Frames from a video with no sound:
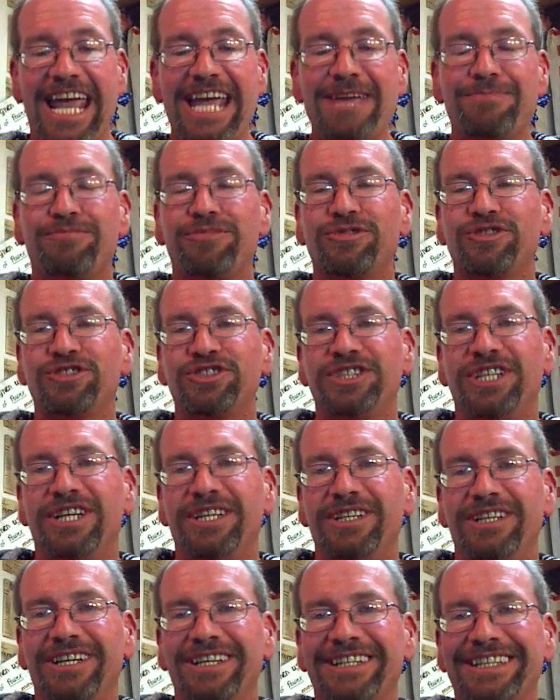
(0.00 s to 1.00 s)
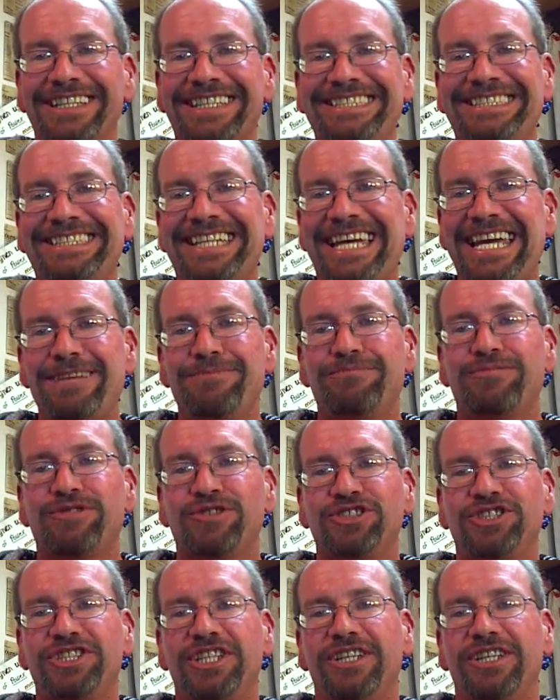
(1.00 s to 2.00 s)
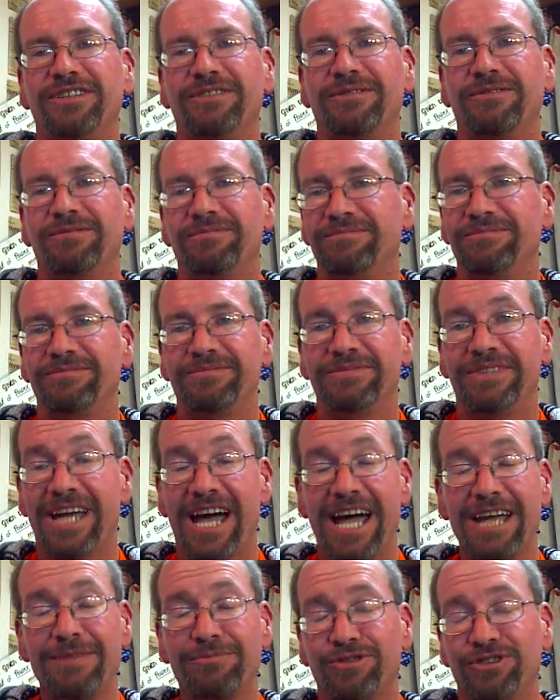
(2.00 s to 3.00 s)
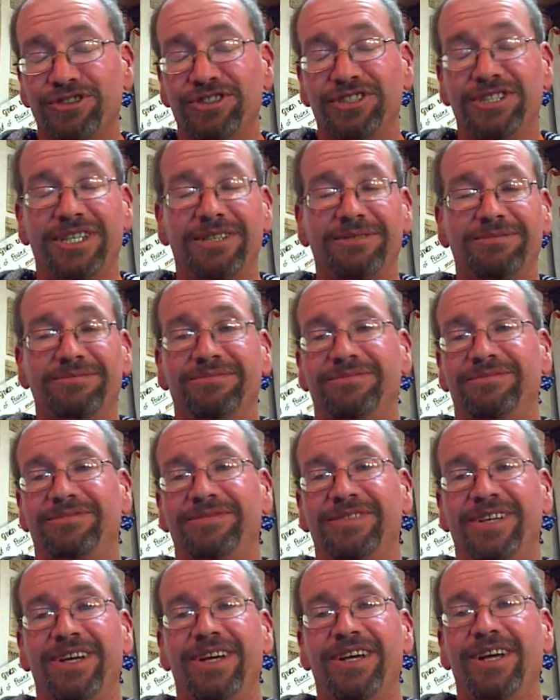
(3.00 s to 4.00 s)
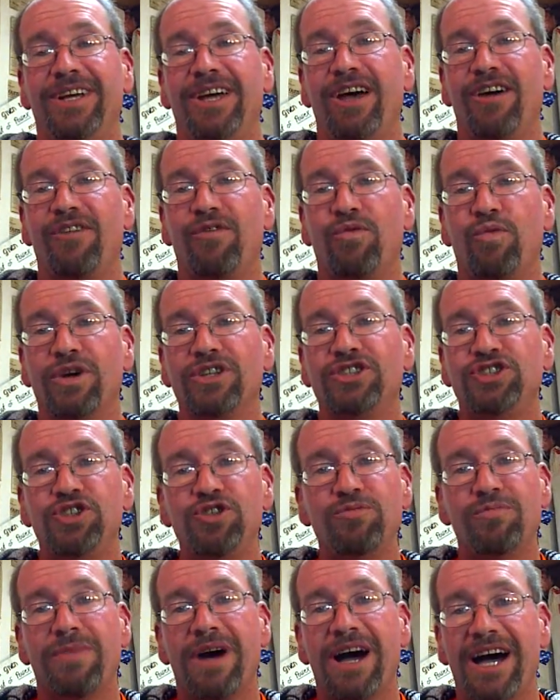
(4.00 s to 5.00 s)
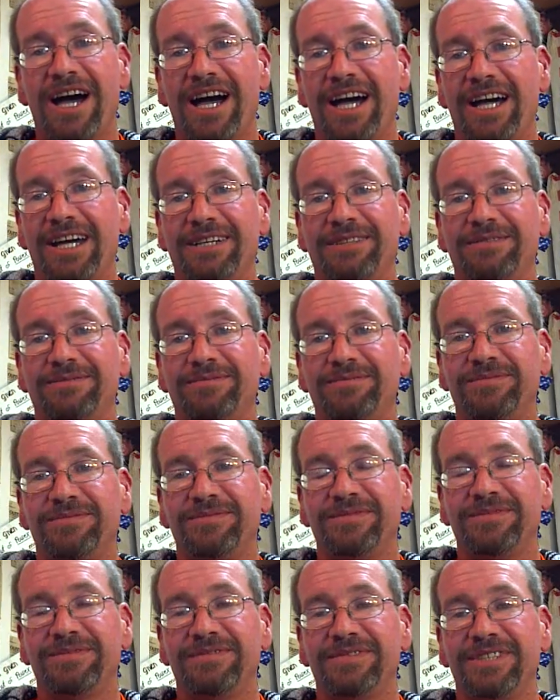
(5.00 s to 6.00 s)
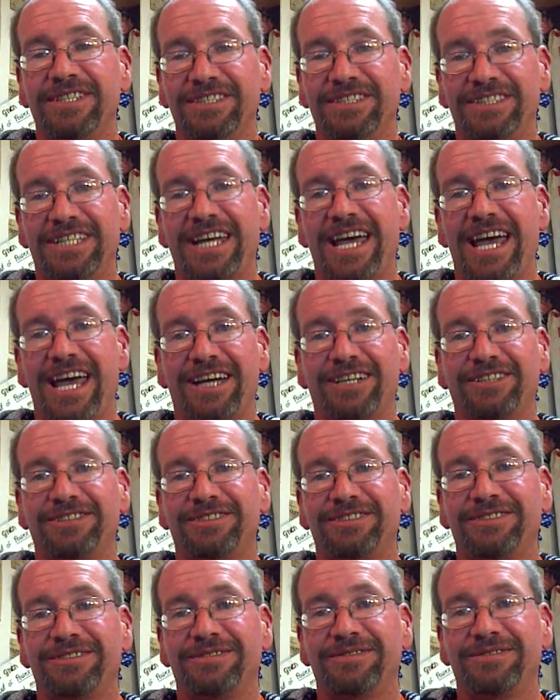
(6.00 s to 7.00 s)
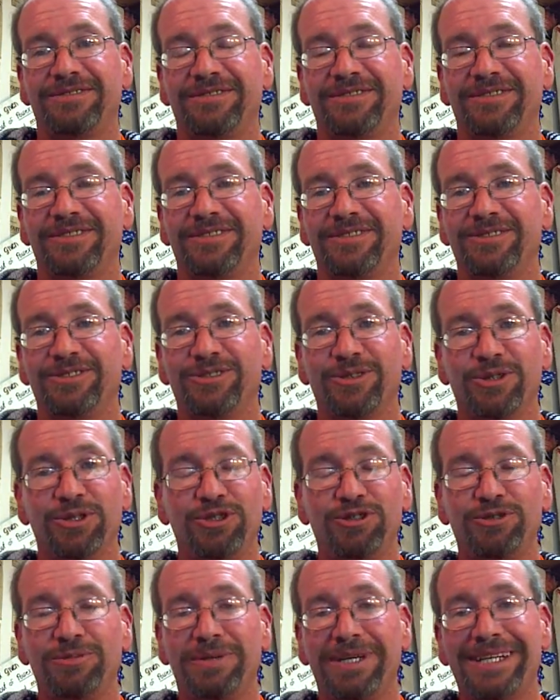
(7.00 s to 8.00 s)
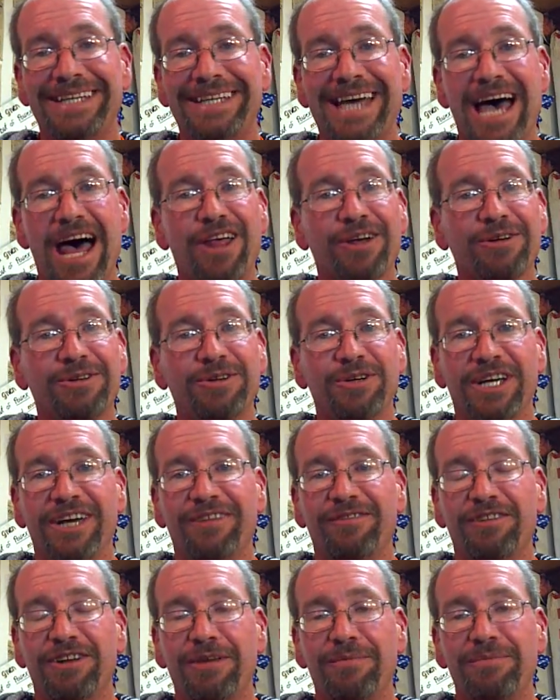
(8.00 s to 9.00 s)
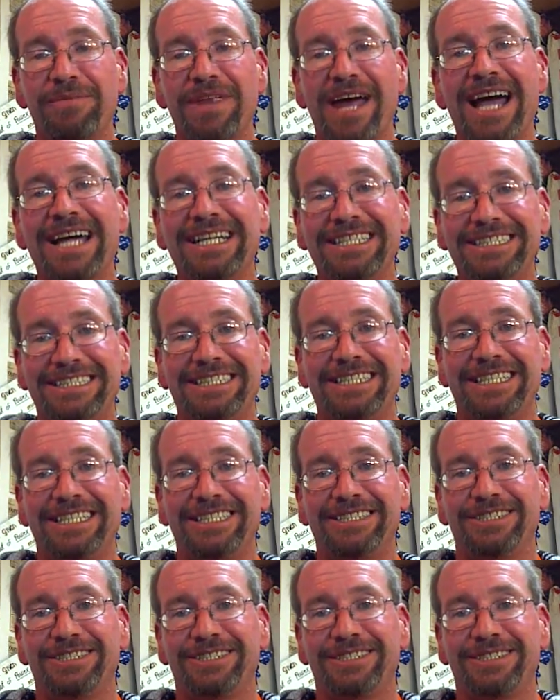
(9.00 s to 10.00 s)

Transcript: 8%, at least 8%, 9% of what you buy is taxed. So you spend a dollar, you're giving them nine cents.